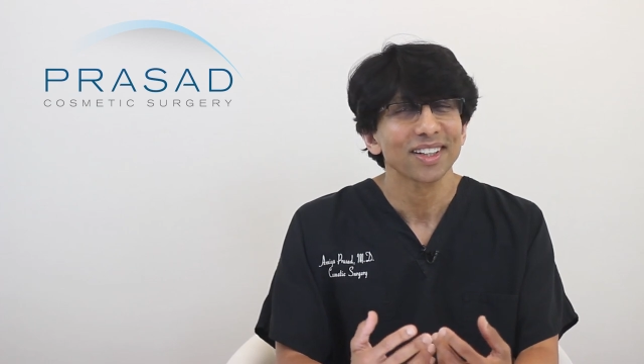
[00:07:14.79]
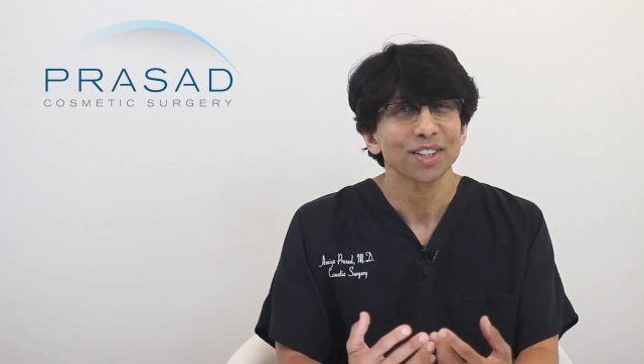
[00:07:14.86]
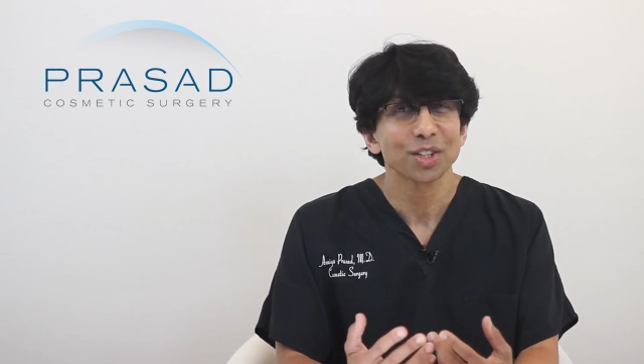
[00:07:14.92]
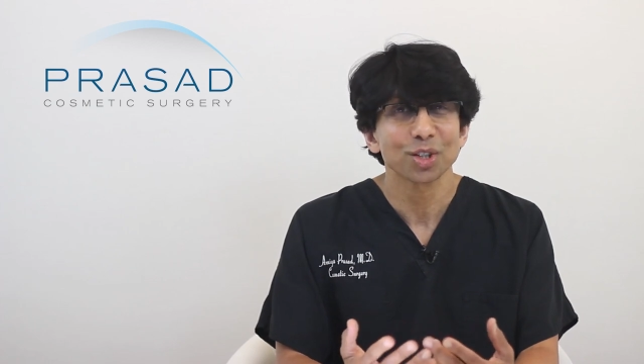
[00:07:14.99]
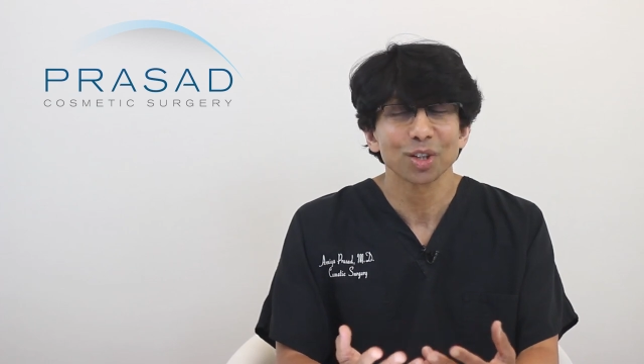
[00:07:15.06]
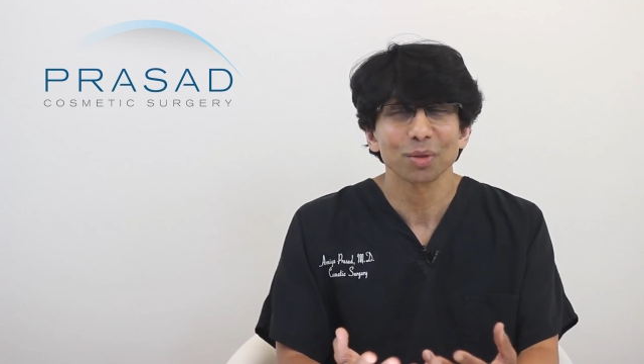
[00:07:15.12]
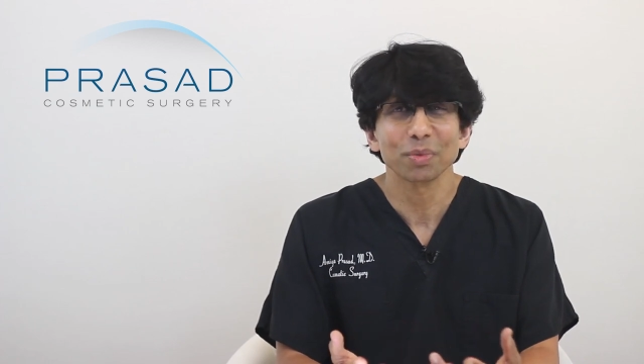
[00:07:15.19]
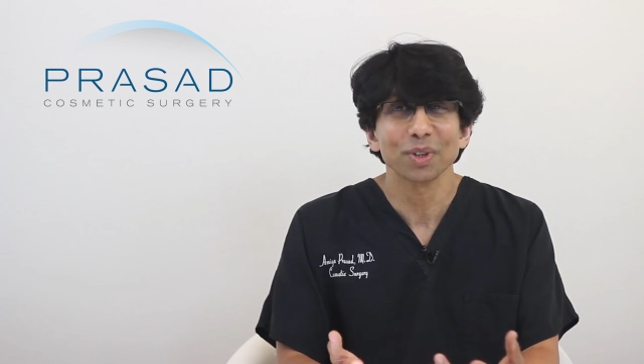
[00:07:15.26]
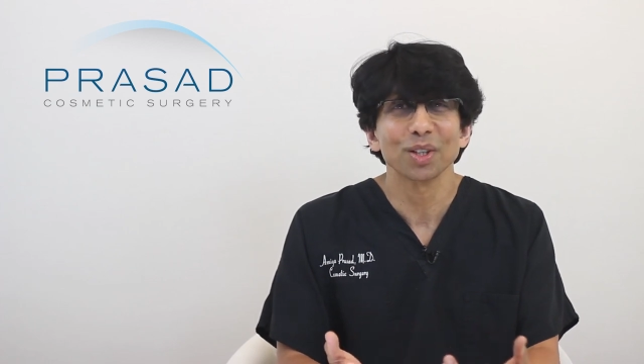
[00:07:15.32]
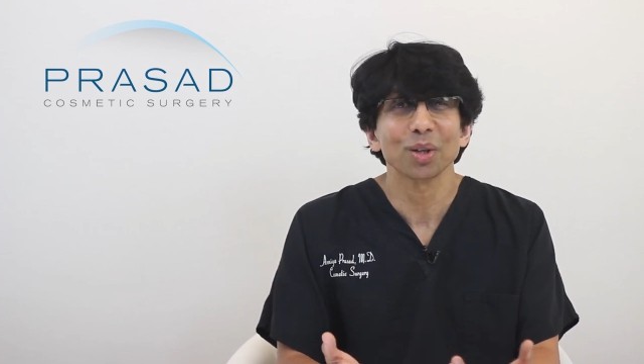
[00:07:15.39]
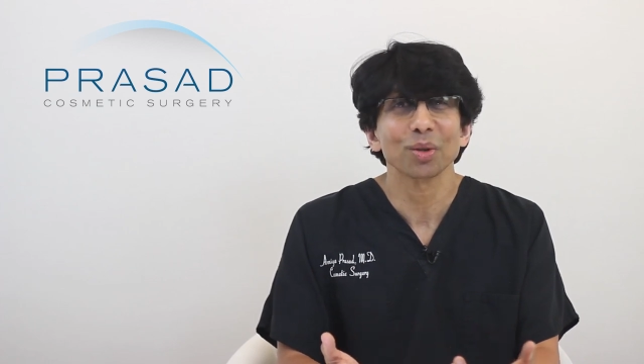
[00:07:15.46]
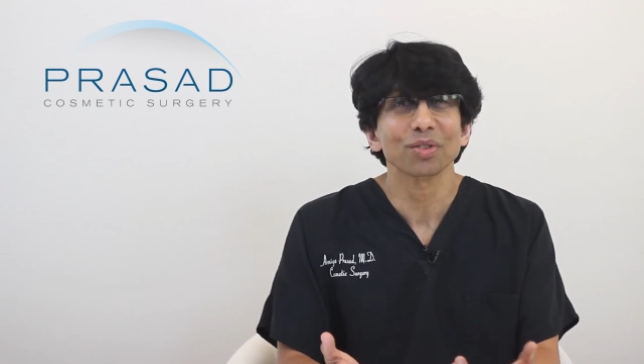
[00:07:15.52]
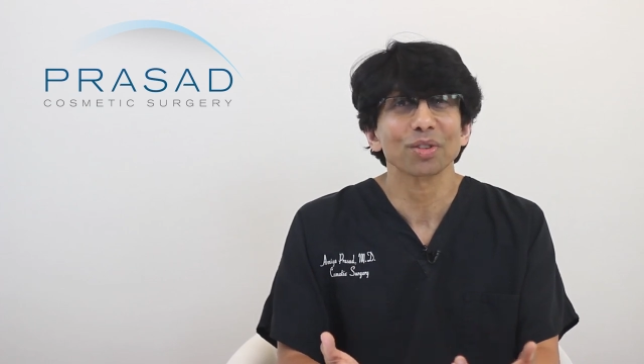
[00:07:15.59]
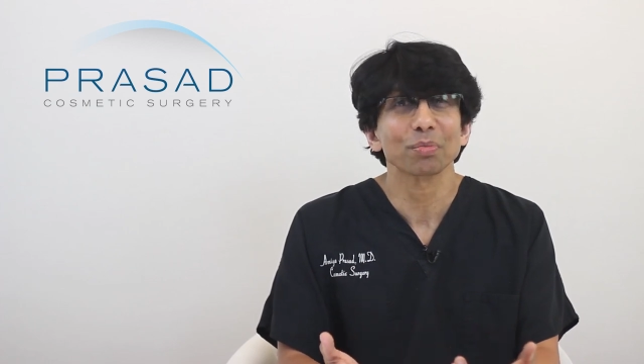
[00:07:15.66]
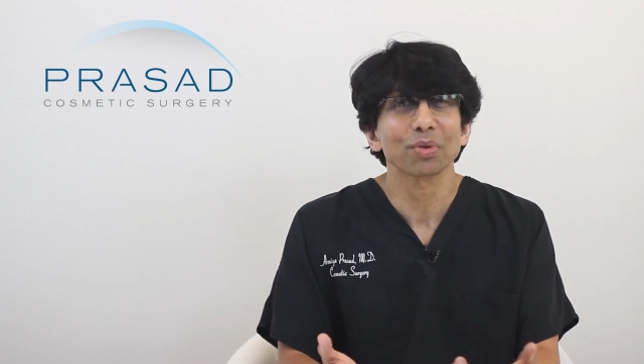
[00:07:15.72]
It should be
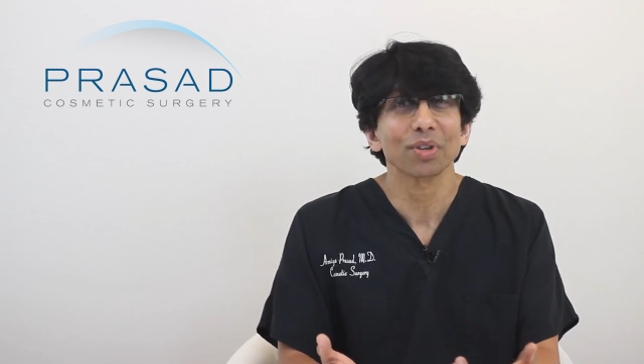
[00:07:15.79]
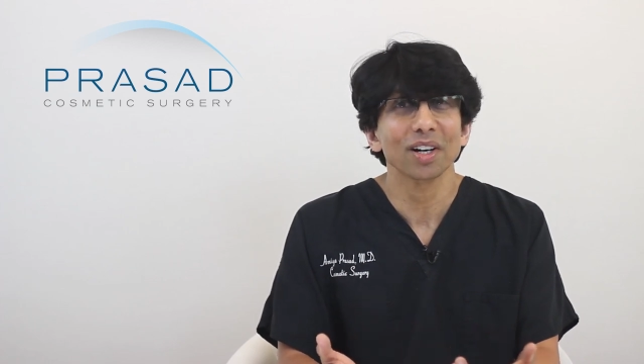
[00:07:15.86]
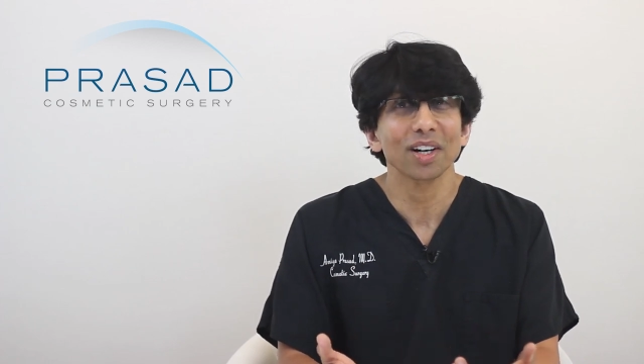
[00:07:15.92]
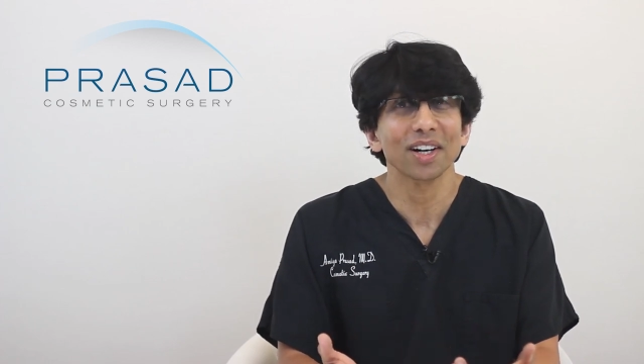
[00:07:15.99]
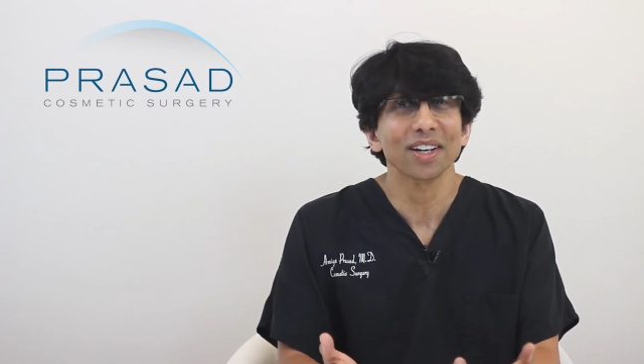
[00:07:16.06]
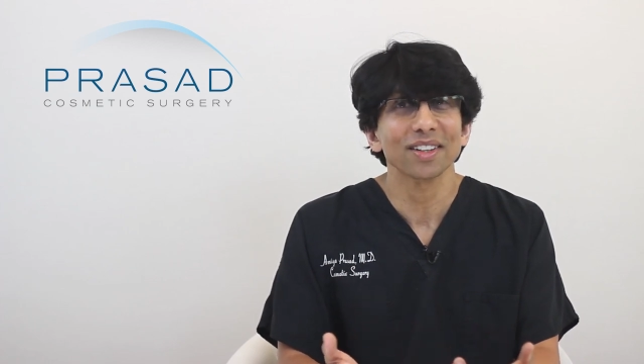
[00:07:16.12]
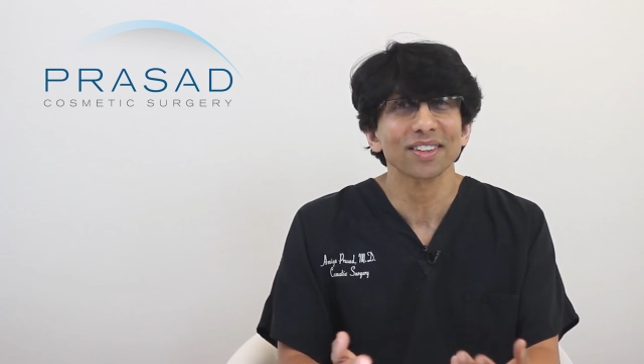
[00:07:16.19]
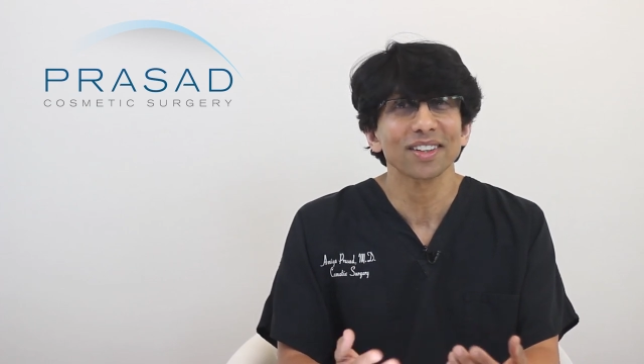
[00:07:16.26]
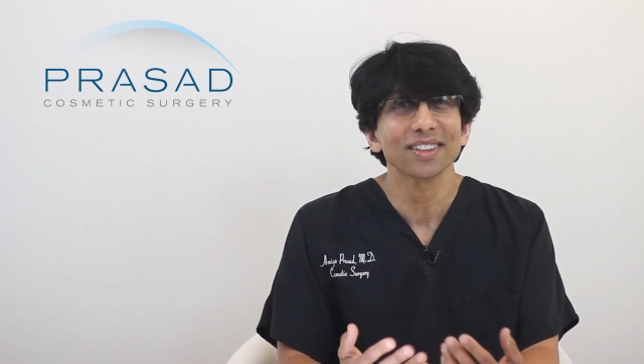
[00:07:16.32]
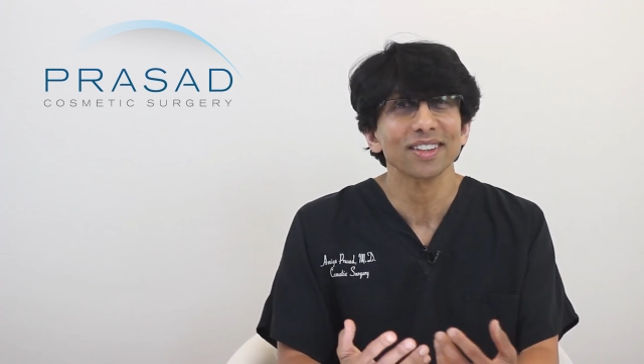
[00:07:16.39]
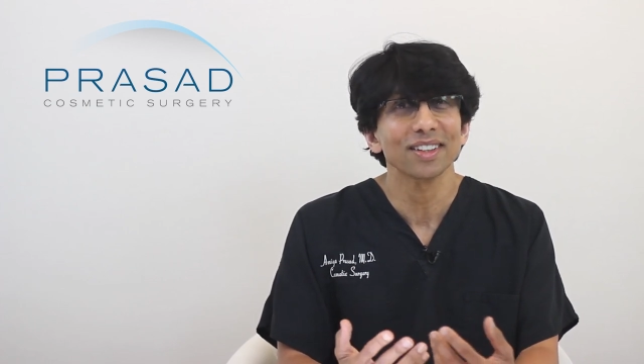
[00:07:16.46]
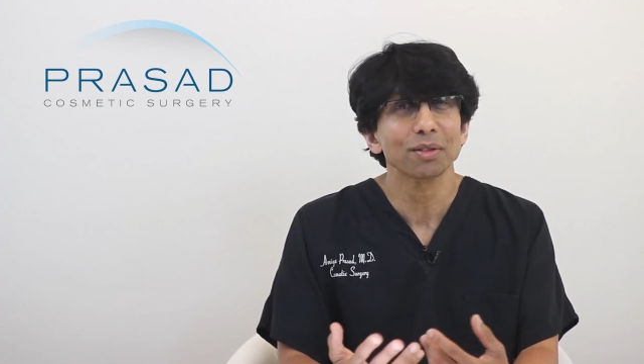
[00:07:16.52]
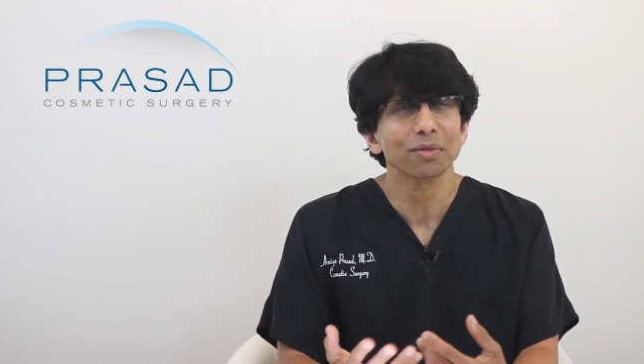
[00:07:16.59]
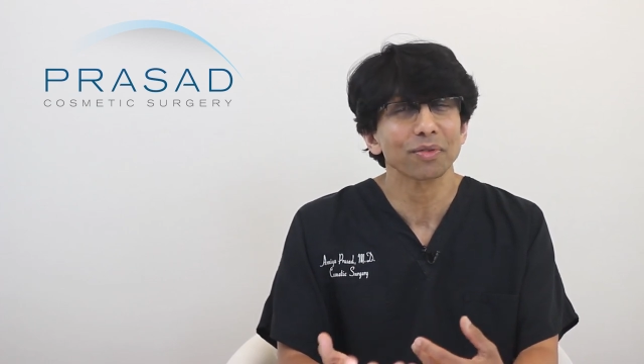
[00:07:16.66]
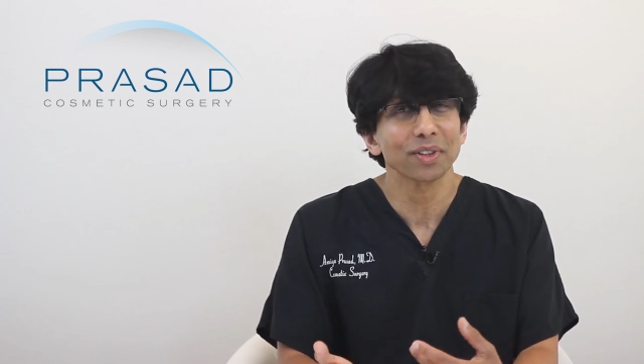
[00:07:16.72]
no surprise that
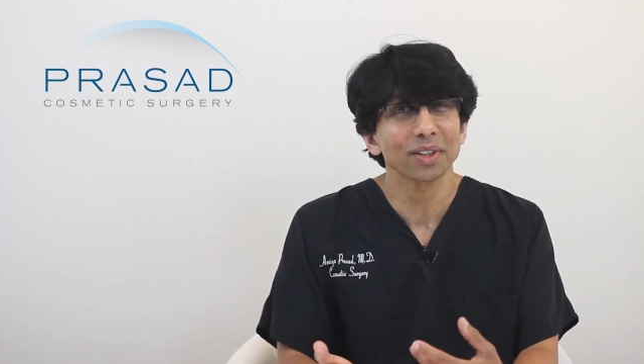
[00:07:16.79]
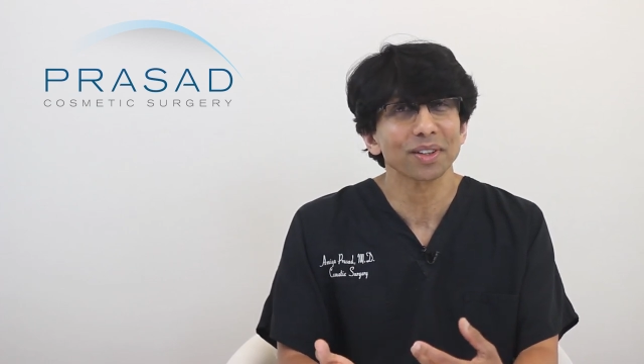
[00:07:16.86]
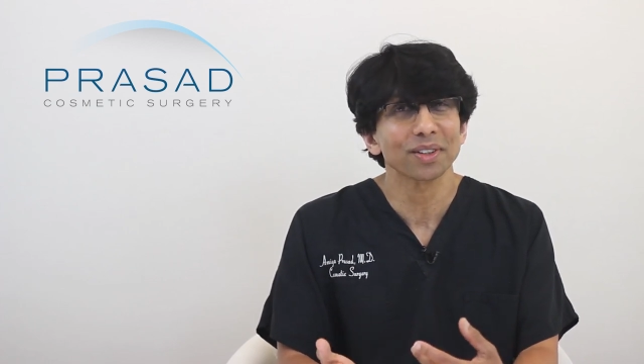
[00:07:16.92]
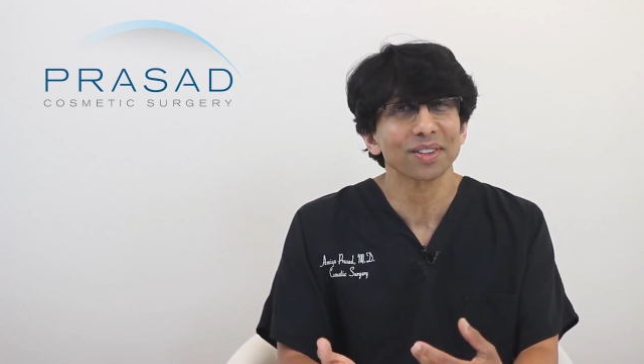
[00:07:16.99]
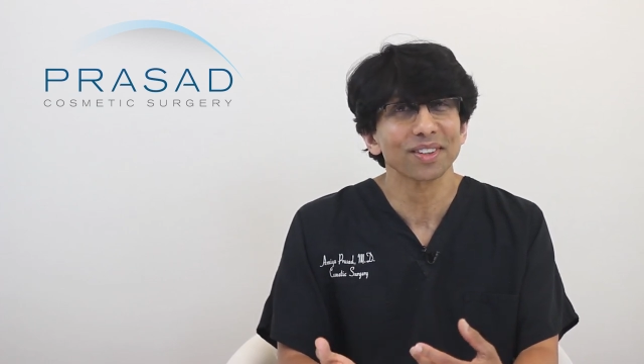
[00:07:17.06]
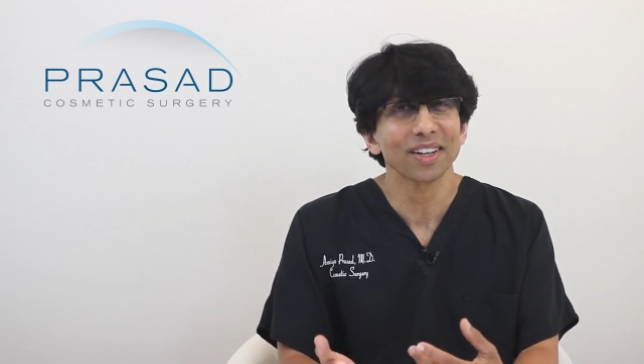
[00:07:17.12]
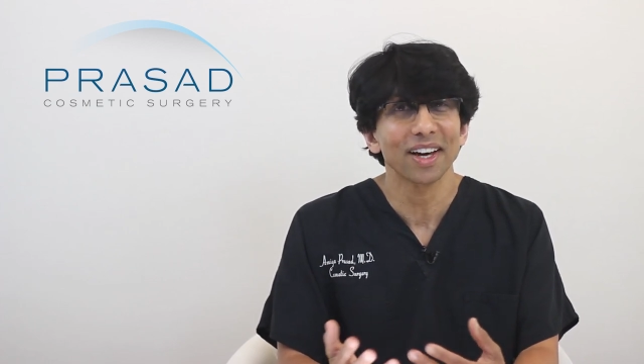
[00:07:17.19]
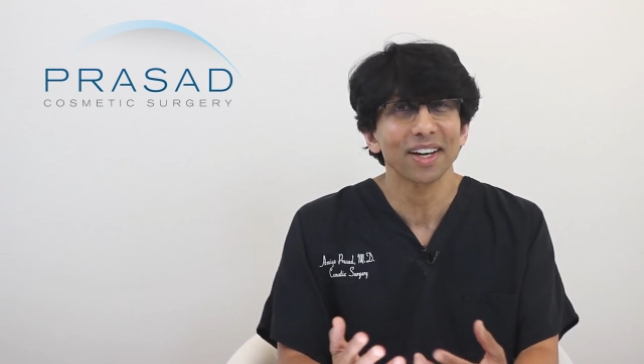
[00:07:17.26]
these fillers